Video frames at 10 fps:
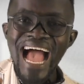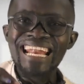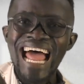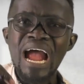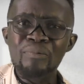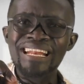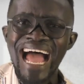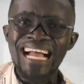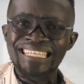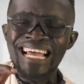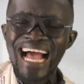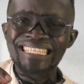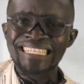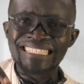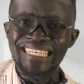and I went at
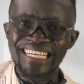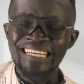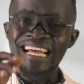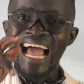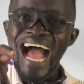Asensane,